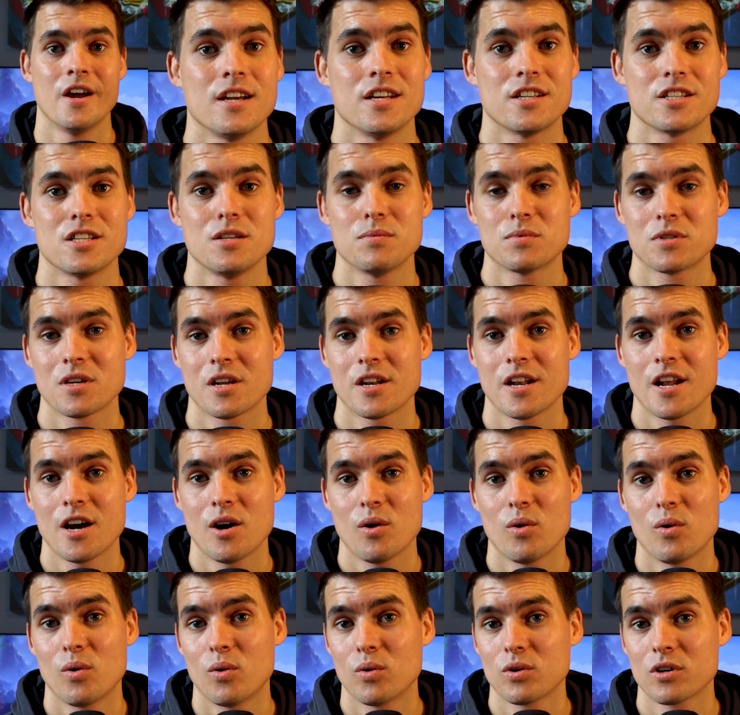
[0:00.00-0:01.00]
It seems that now
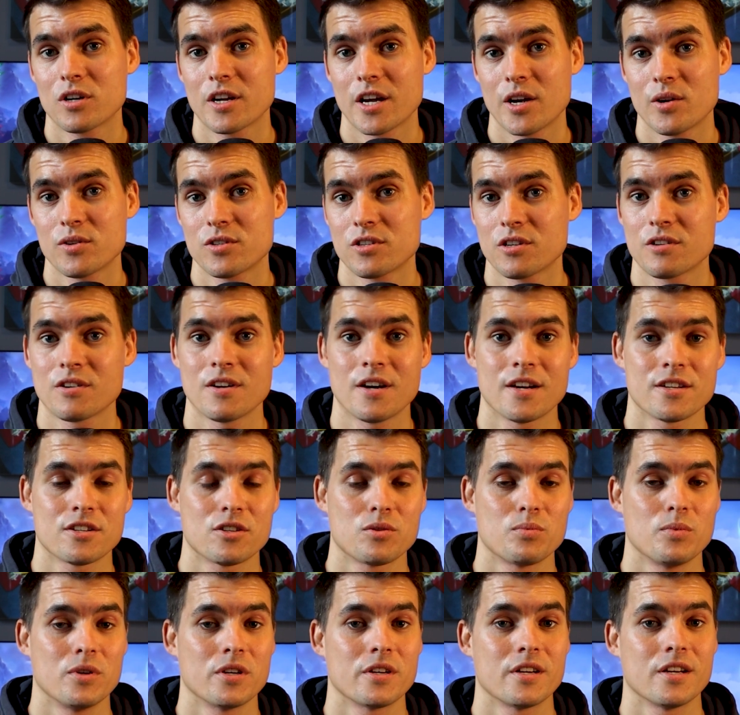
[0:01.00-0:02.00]
all character classes
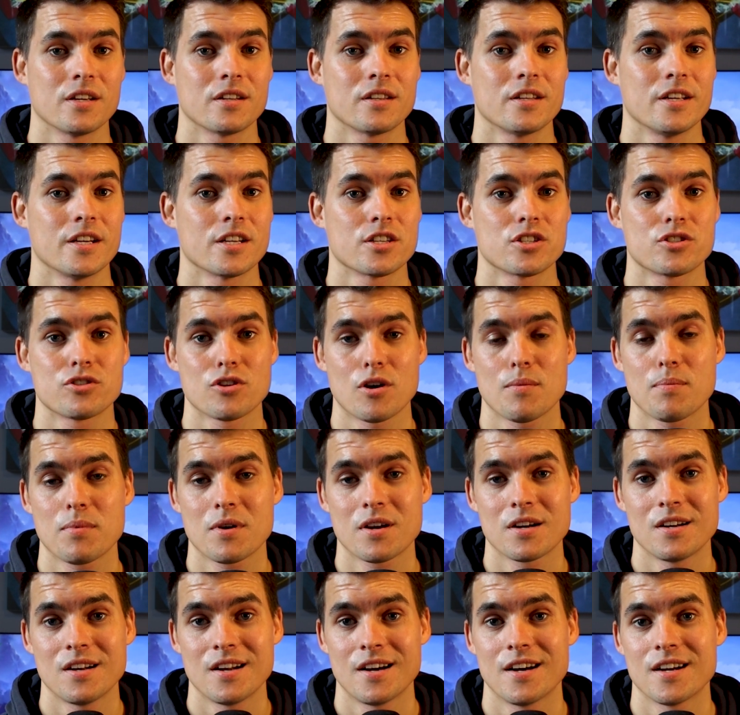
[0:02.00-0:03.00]
will get their
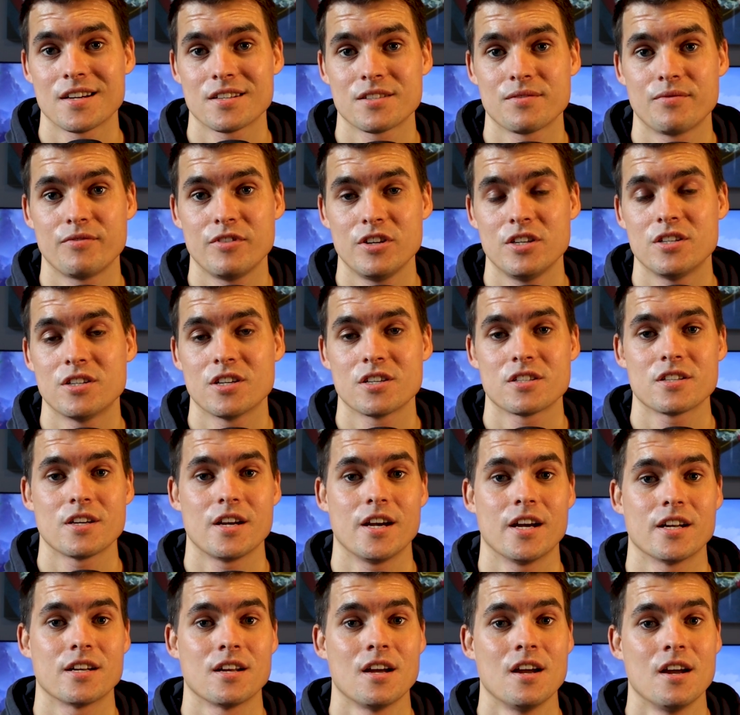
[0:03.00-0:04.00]
subclass features
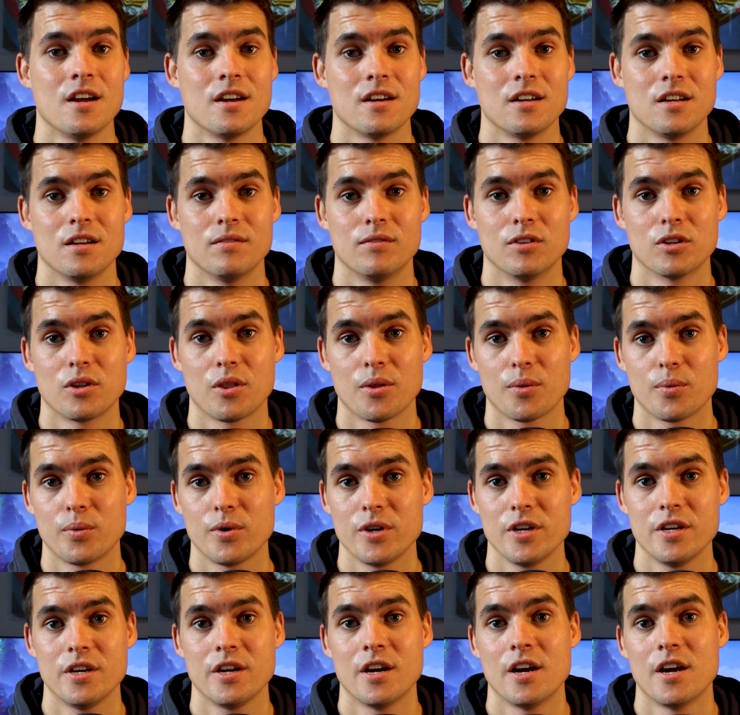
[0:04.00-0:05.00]
at level
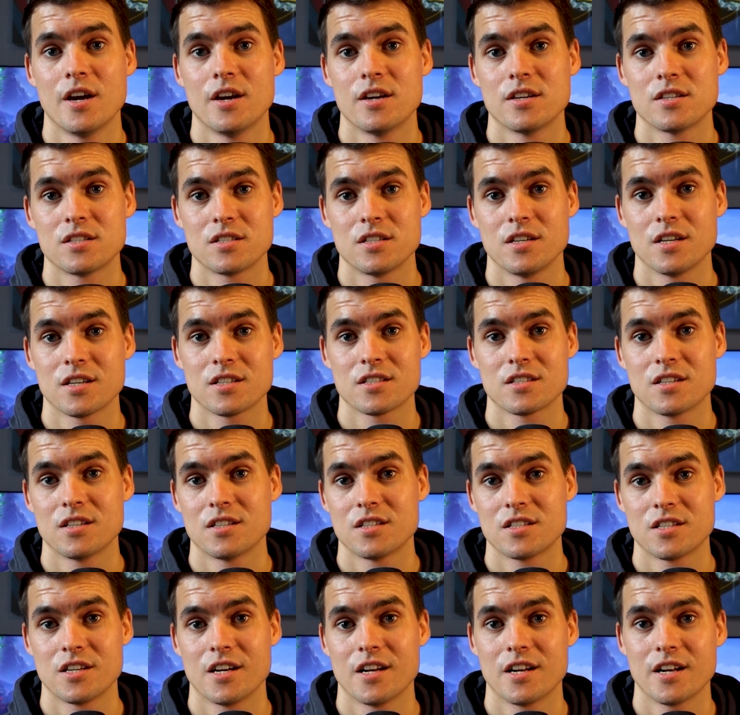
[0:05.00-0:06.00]
3, 6,
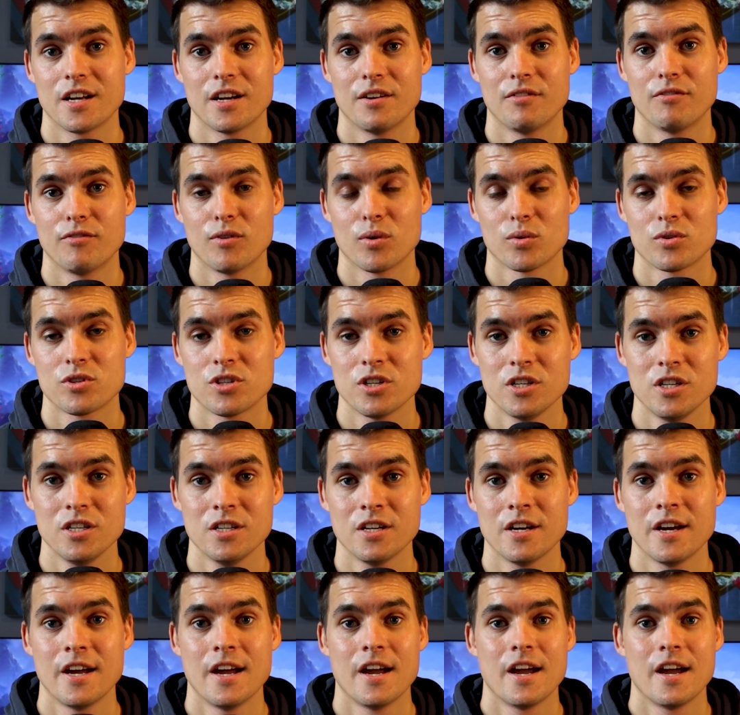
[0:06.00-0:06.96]
10, and 14.